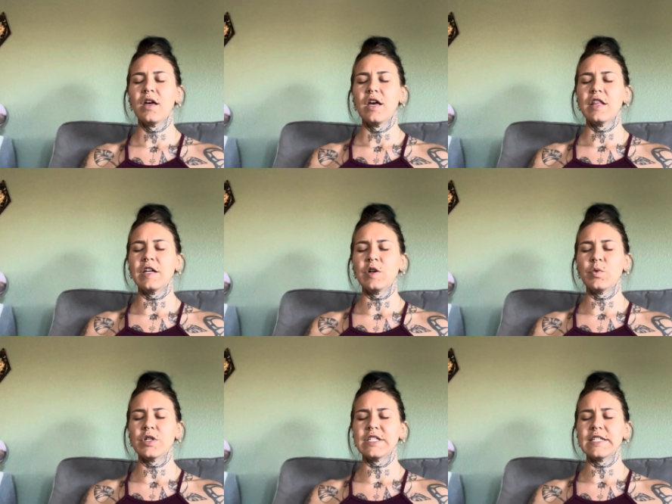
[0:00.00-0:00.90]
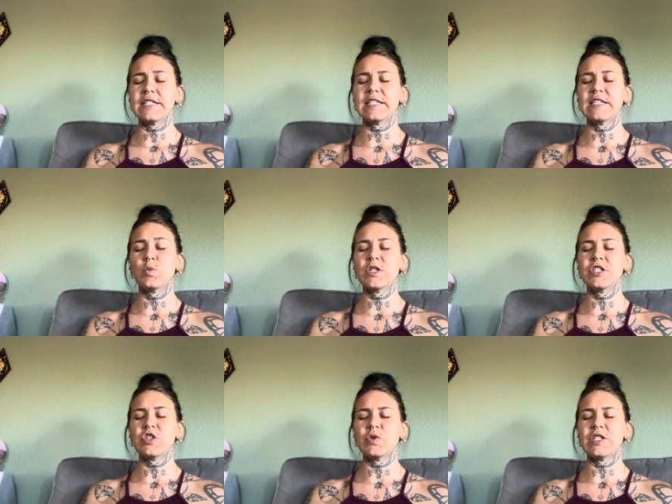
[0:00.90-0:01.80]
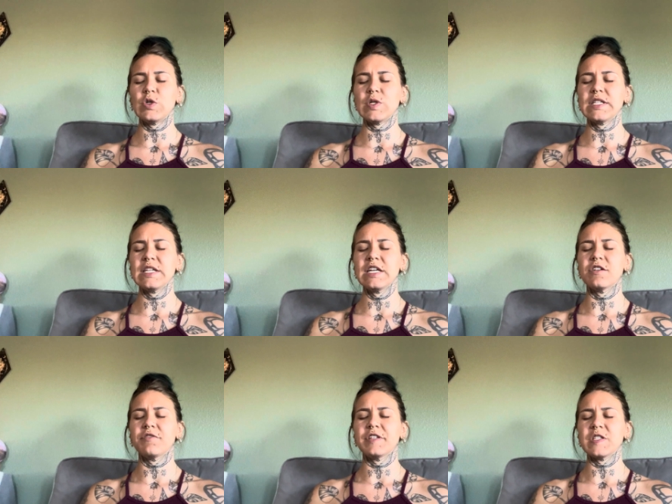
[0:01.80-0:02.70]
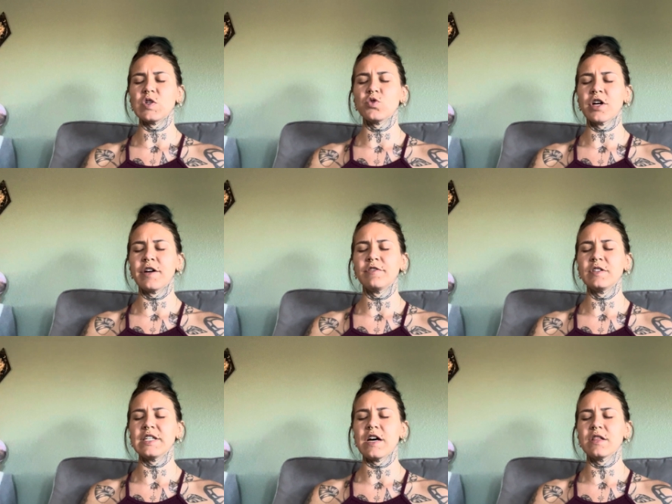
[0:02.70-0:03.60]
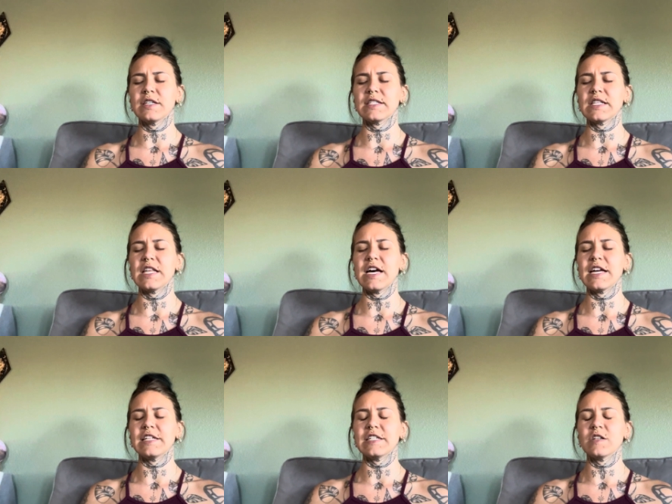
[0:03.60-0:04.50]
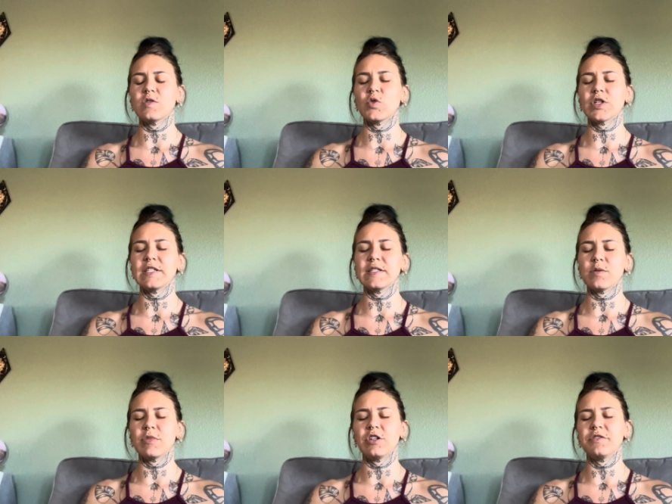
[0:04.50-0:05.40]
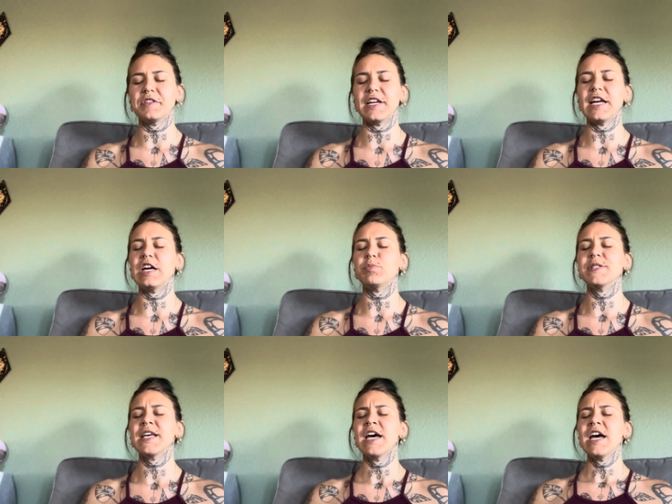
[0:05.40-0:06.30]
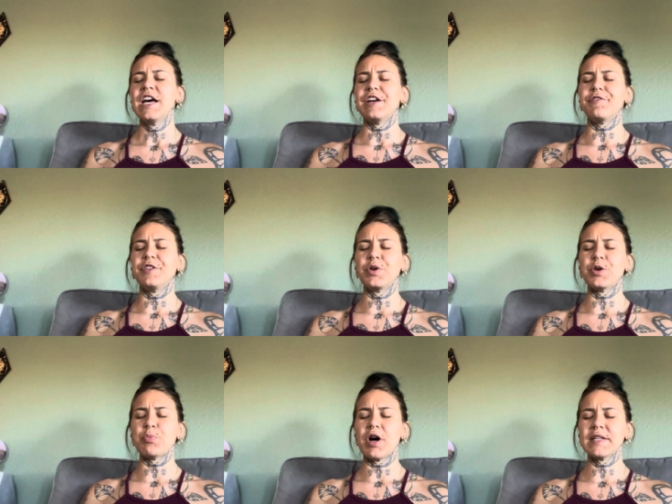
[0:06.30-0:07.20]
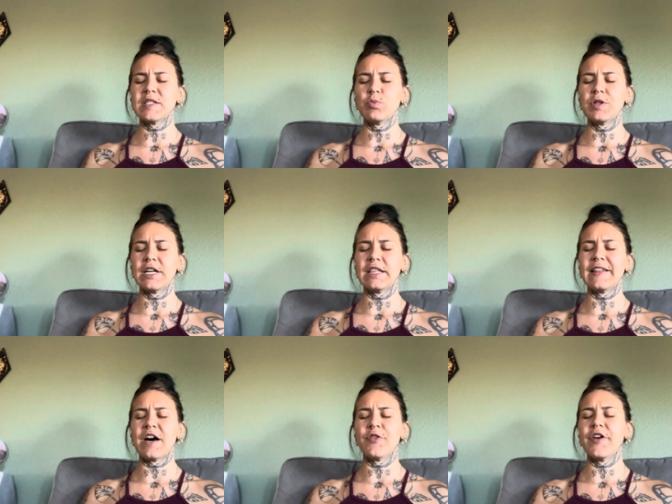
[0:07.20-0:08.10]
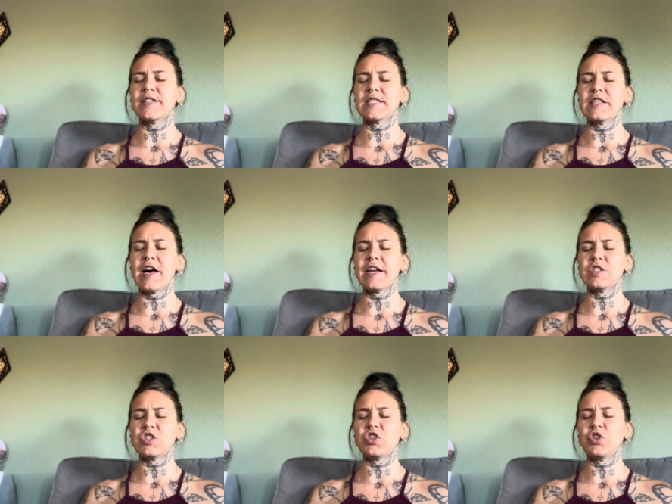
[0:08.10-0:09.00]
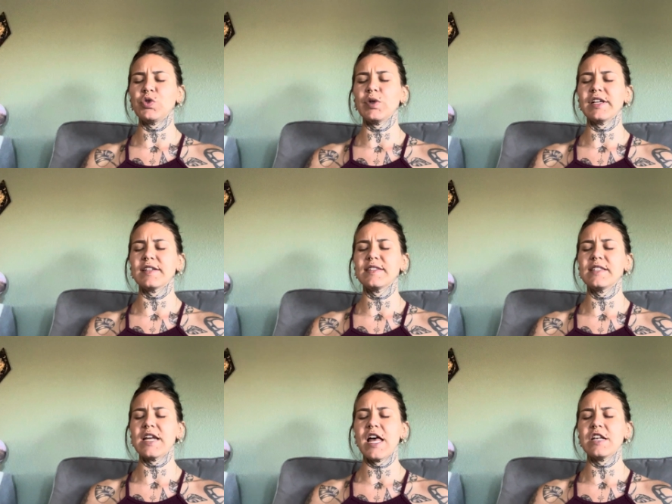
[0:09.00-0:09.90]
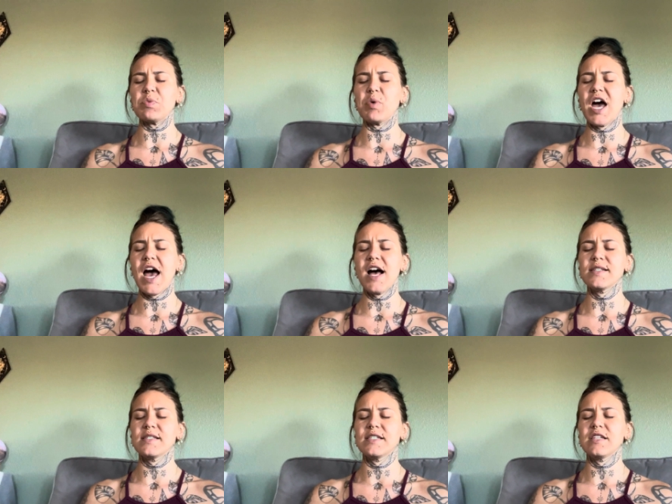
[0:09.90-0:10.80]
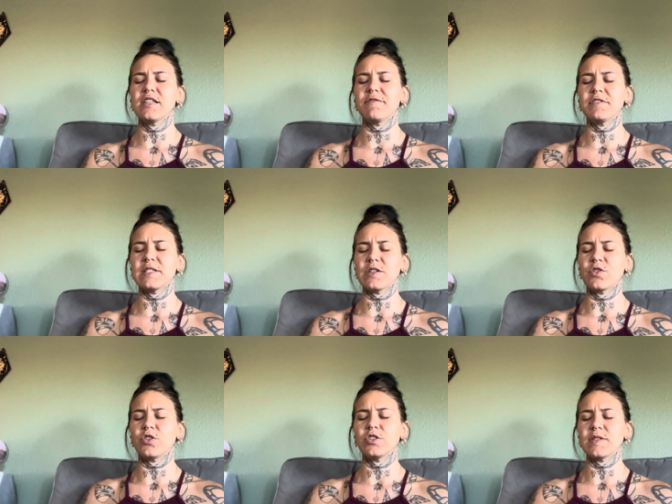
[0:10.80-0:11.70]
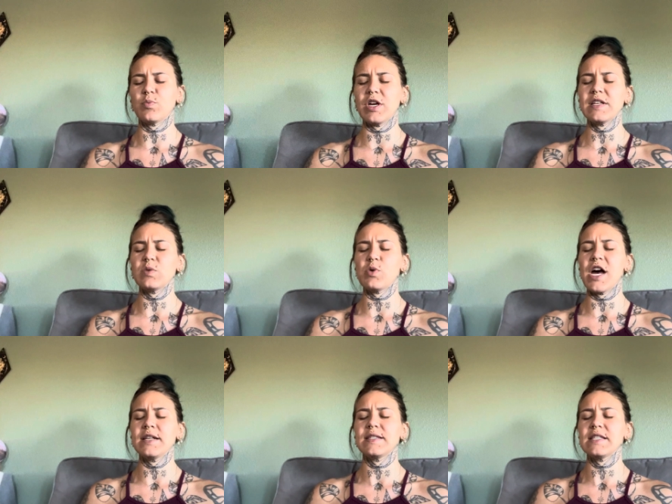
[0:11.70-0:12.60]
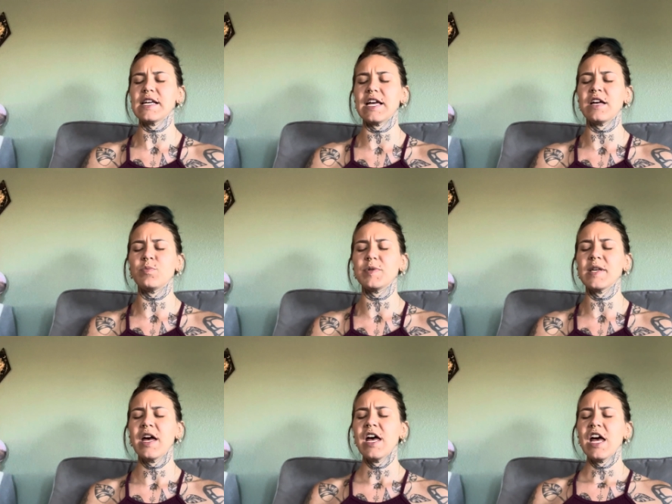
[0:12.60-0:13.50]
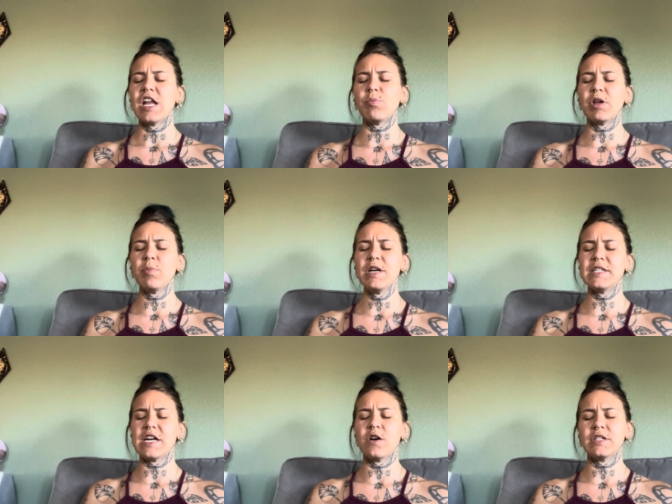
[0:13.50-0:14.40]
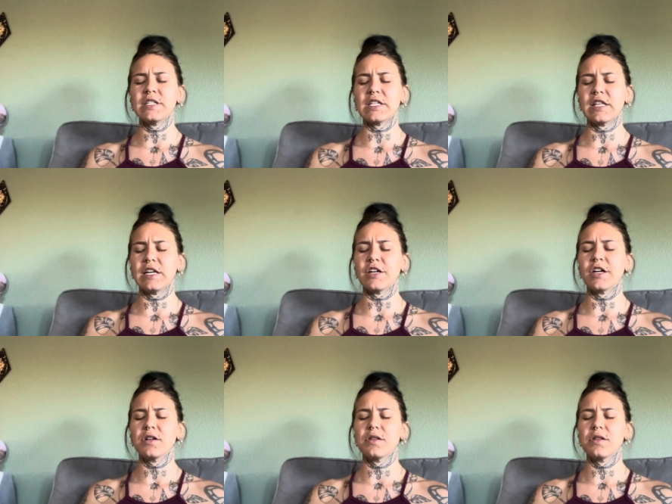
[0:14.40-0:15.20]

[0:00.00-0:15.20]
And then I want you to see if, as you travel down this line, down towards the middle of the hips, if you can possibly allow this line to extend past the physical space, past the hips, and maybe down into the earth.